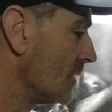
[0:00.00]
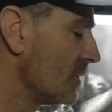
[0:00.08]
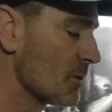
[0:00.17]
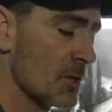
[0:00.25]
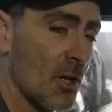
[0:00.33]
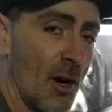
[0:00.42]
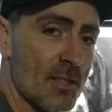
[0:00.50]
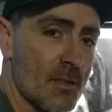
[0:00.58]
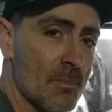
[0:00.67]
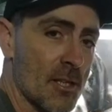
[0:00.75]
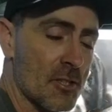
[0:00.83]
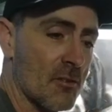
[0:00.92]
and you're starting
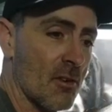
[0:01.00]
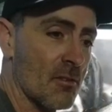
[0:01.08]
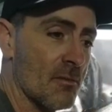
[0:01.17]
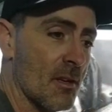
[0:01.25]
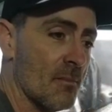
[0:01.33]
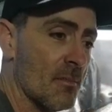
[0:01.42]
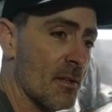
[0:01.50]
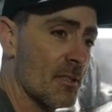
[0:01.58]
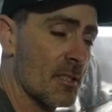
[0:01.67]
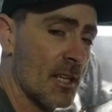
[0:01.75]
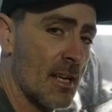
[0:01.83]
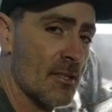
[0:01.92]
to mix your own
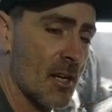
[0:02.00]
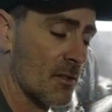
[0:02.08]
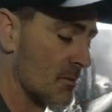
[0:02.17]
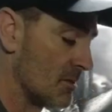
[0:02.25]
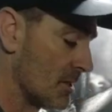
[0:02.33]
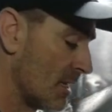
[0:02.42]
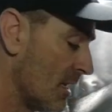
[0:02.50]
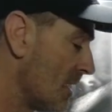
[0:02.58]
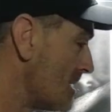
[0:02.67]
skin tones.